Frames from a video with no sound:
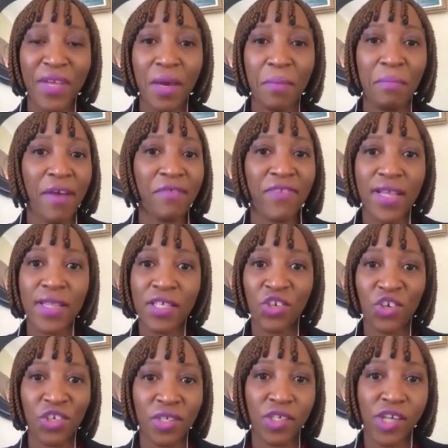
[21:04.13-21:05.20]
My faith is
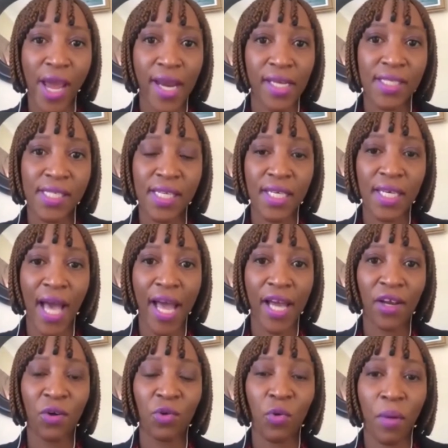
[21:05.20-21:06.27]
Christianity. I
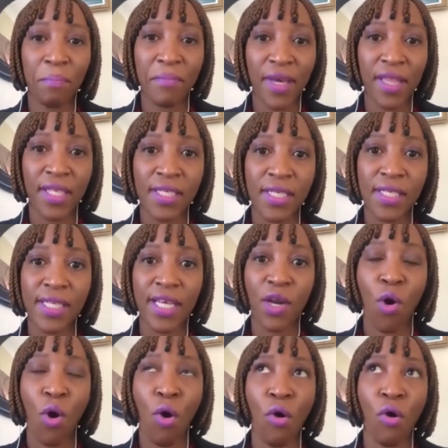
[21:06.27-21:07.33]
grew up Methodist at
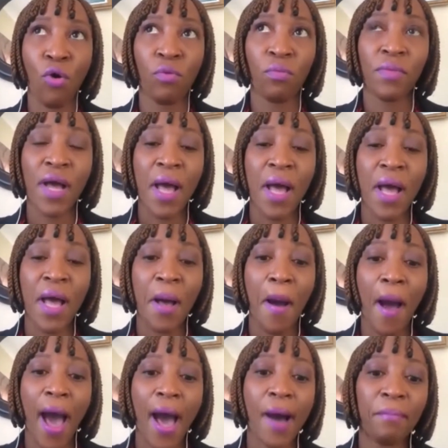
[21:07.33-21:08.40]
home.
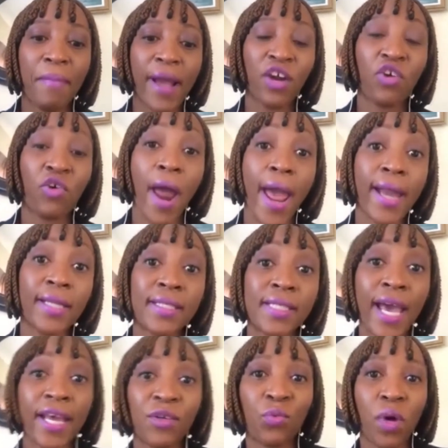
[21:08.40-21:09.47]
My
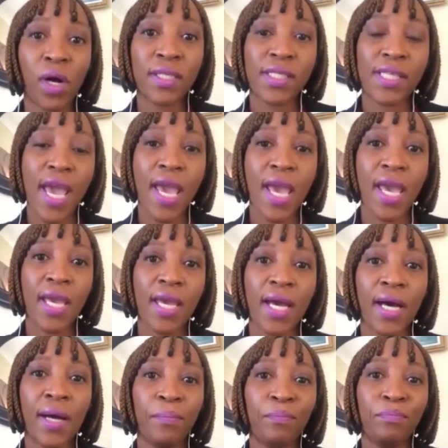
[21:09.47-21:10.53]
granddad was
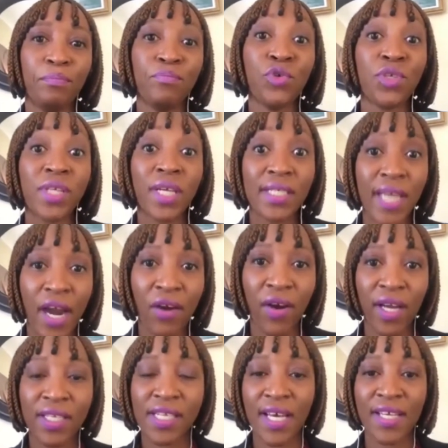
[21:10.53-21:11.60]
a music
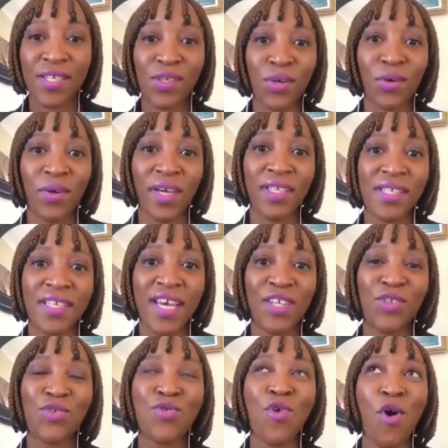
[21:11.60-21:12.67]
director, so
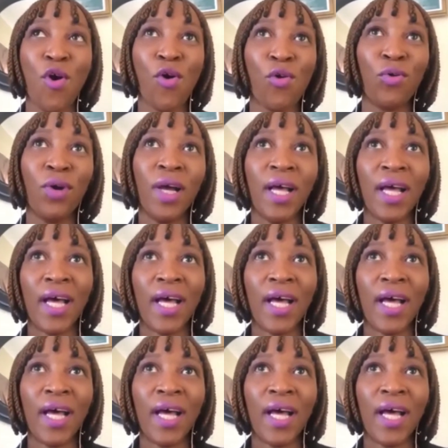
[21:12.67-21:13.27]
it's no